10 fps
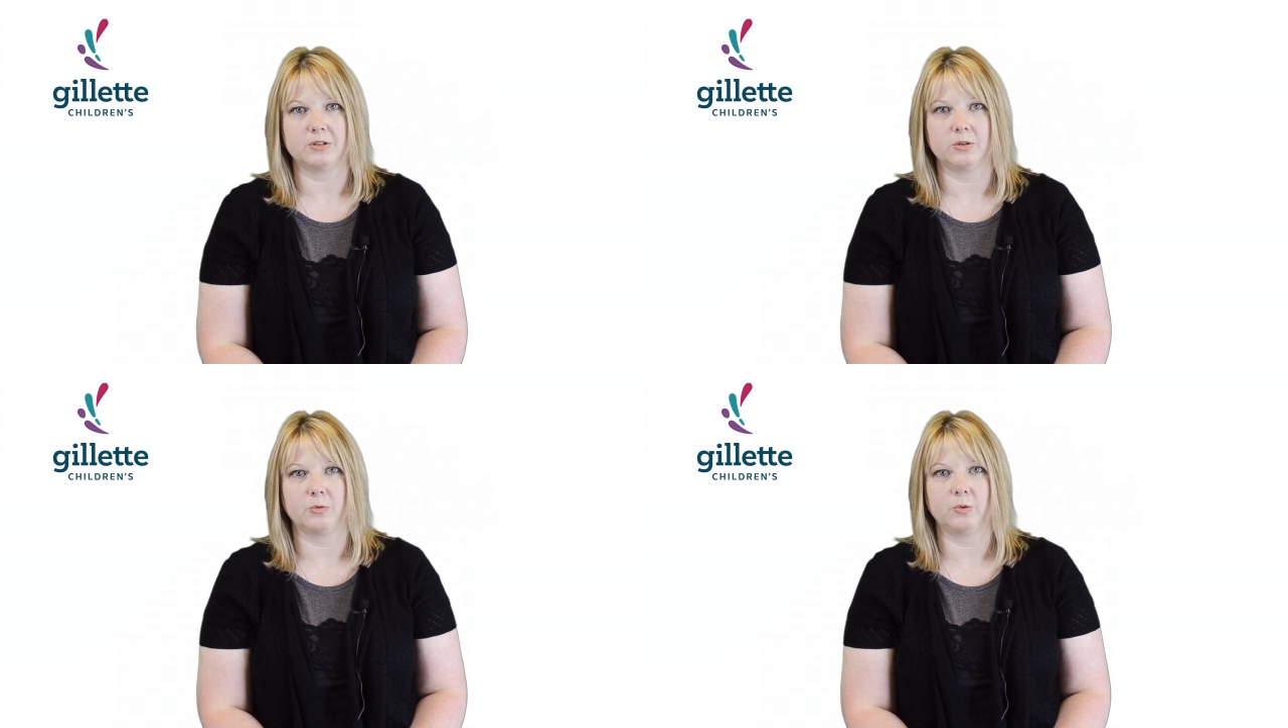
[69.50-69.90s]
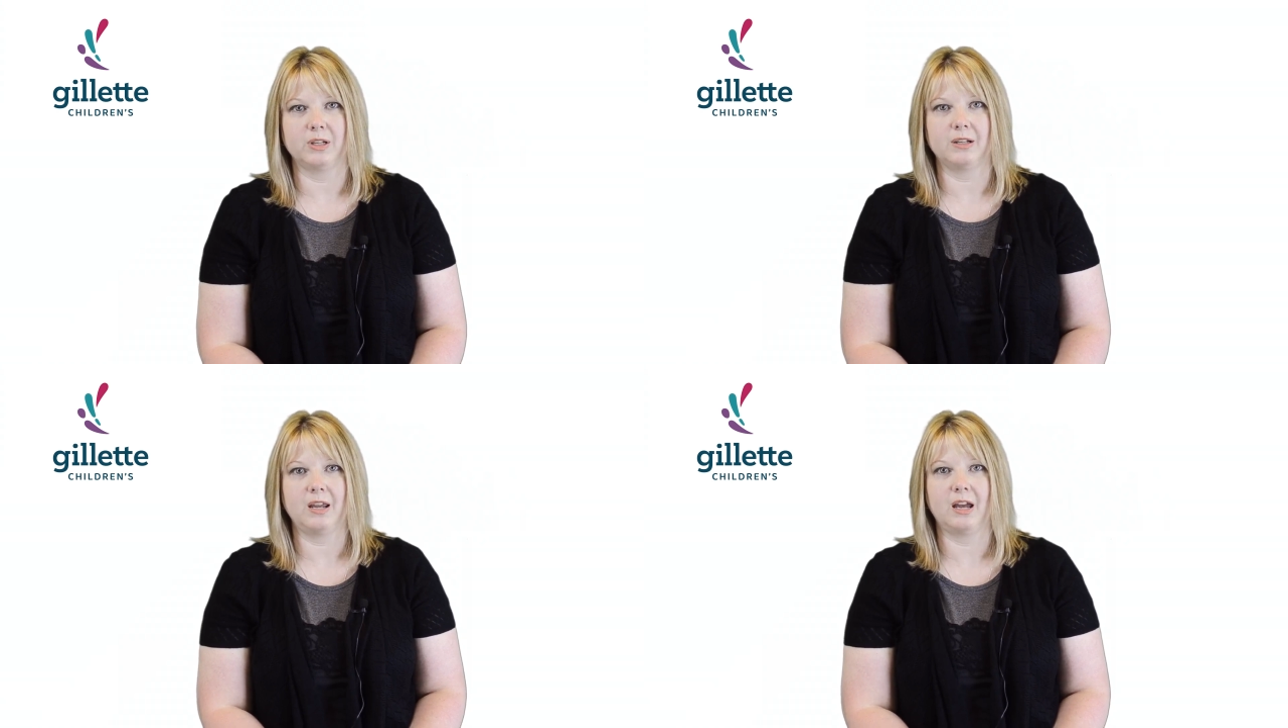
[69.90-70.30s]
so we
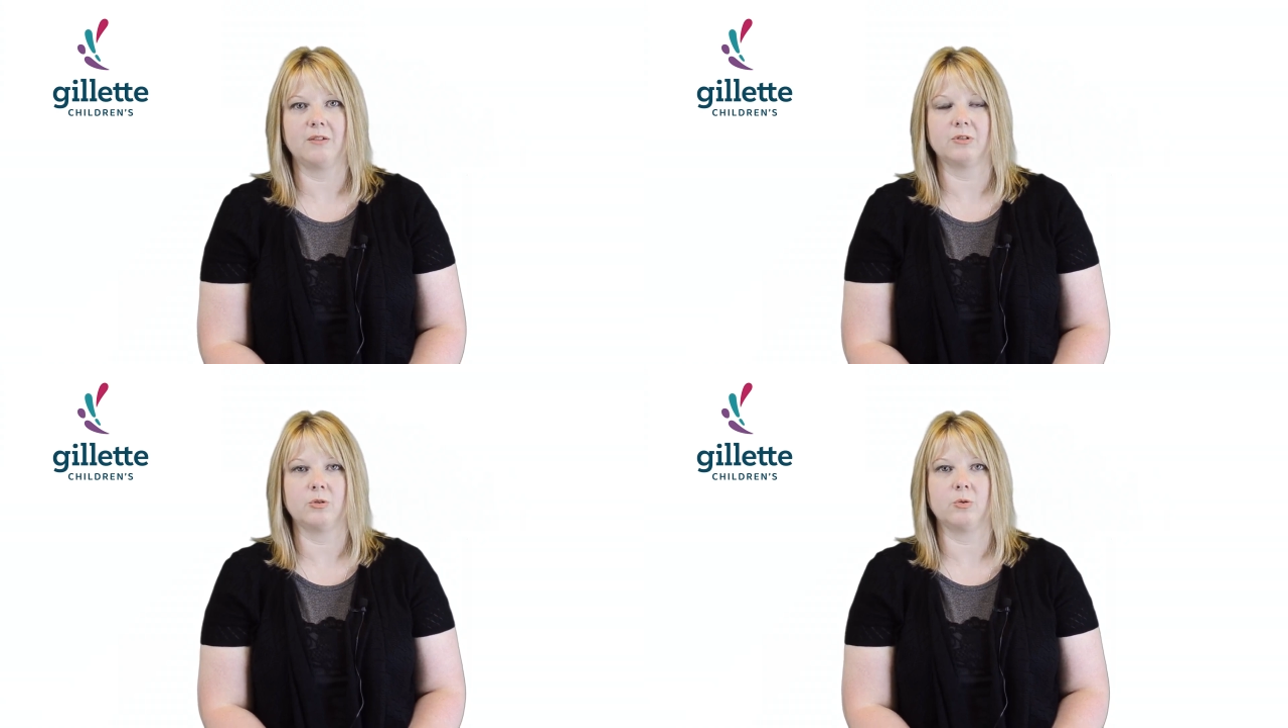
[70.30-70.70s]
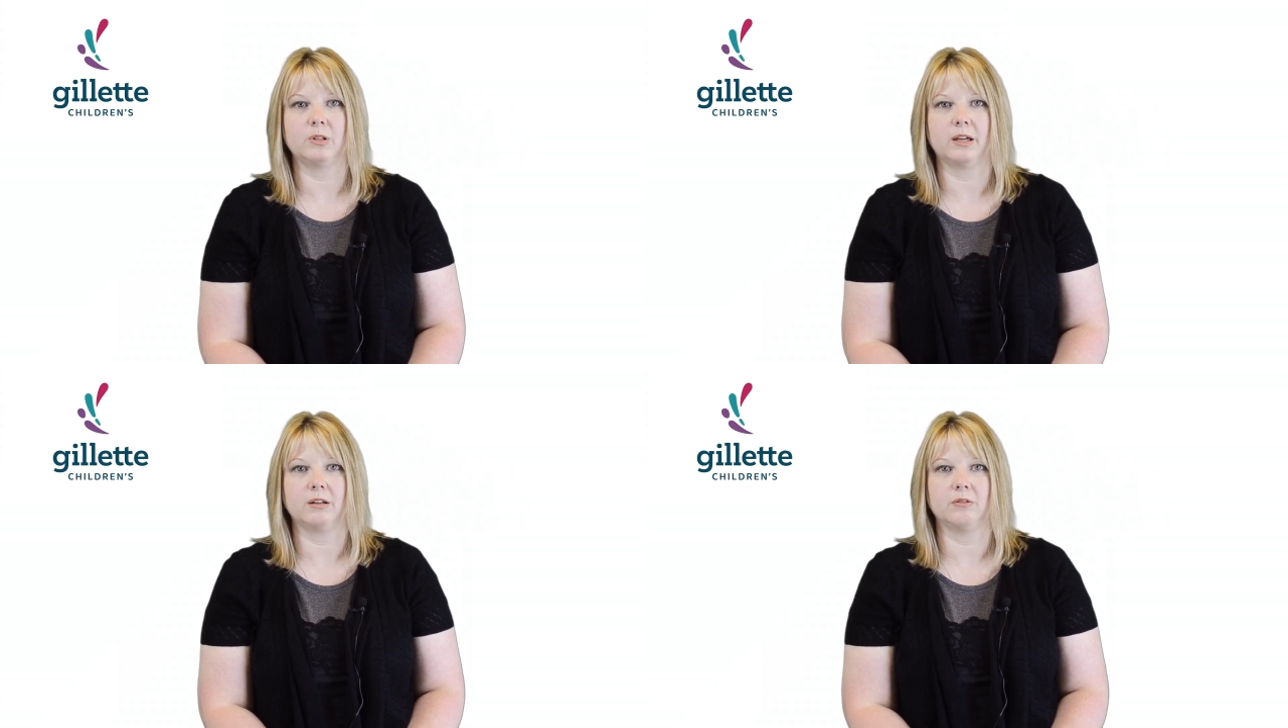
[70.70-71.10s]
didn't have a
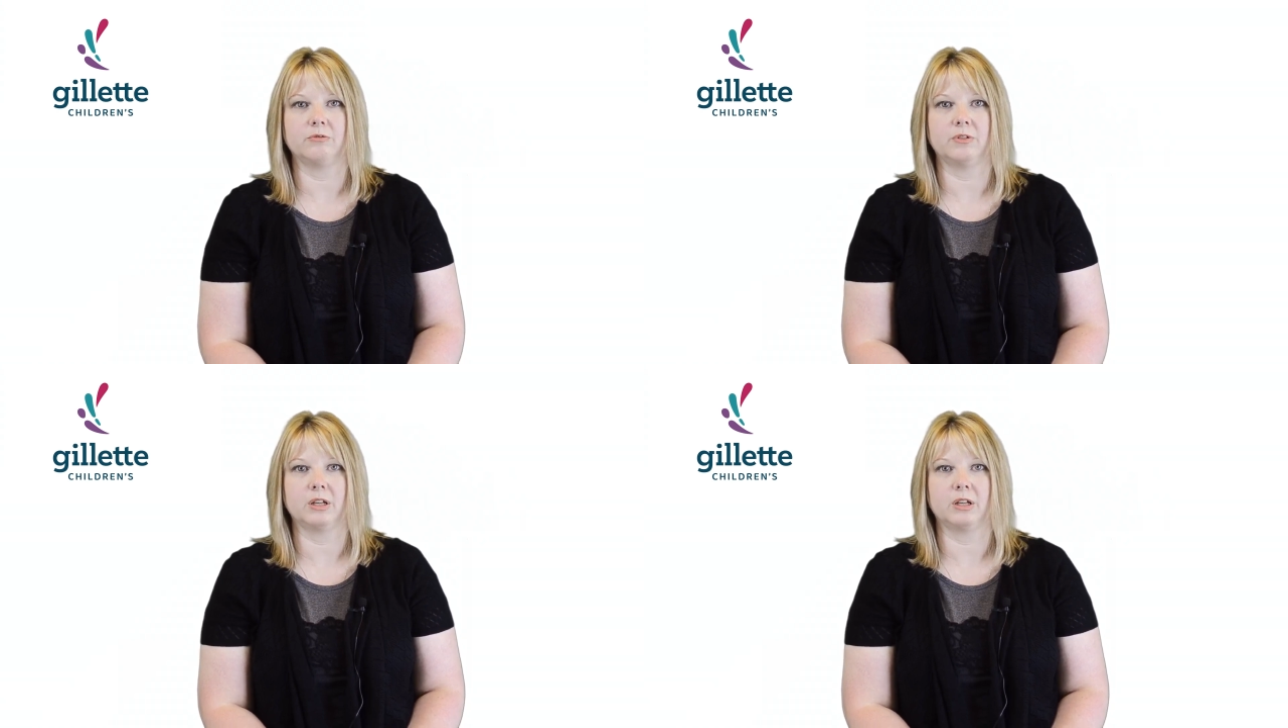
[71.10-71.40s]
whole lot of